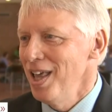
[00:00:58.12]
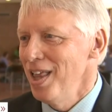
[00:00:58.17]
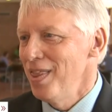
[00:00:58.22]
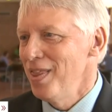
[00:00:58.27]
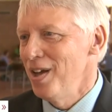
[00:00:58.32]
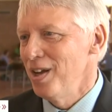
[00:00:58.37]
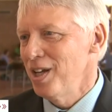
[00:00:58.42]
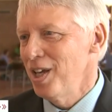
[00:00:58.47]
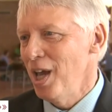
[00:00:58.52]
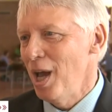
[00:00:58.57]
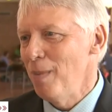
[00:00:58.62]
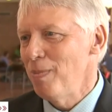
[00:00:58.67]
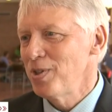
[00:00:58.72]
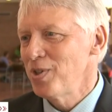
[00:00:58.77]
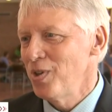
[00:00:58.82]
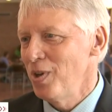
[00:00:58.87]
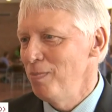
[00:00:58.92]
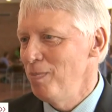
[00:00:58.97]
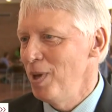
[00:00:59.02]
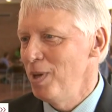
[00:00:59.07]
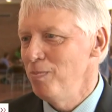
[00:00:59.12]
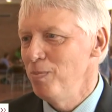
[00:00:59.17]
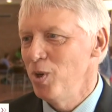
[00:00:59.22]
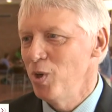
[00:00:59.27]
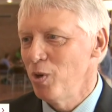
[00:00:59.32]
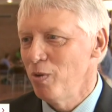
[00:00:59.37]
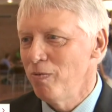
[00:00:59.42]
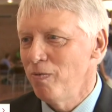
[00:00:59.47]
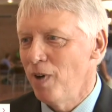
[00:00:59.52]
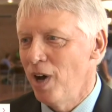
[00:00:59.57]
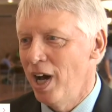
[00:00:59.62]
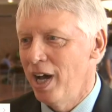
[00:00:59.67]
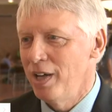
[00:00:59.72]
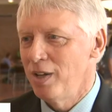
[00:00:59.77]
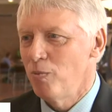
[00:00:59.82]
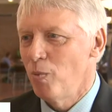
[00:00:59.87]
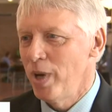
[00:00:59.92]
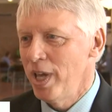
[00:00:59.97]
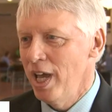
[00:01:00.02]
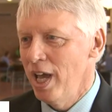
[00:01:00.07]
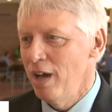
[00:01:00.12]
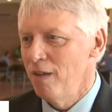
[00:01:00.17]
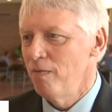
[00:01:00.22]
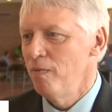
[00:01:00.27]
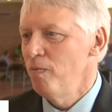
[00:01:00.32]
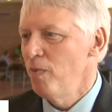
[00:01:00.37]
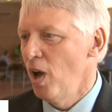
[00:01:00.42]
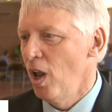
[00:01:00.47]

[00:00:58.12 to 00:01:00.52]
the campus had been beautified. We have